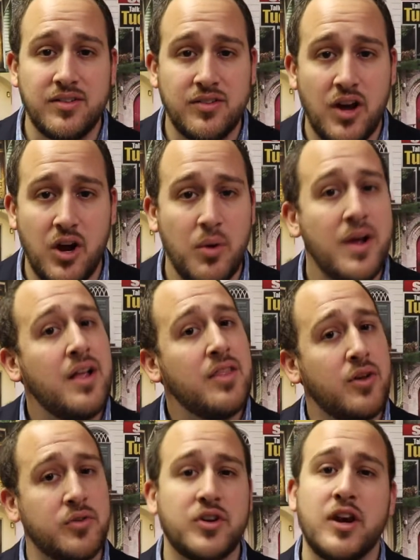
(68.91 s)
So
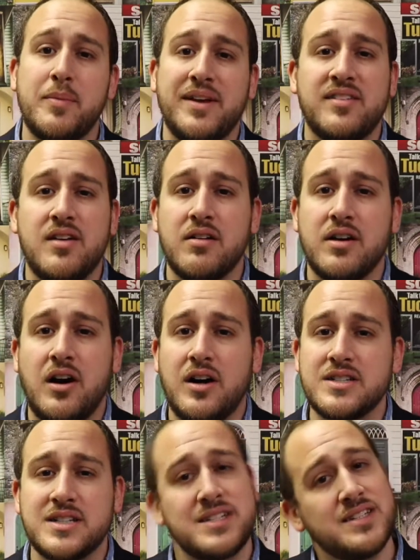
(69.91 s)
those are going to be sunk
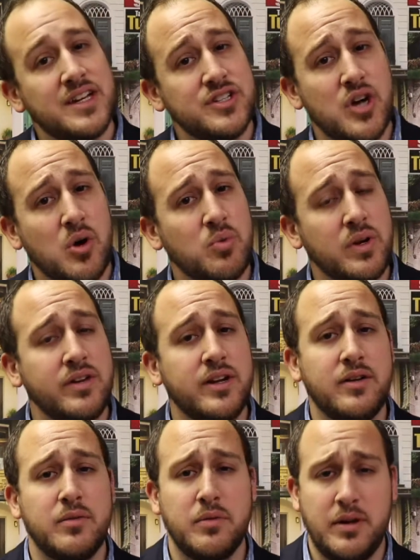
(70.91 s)
costs because they don't really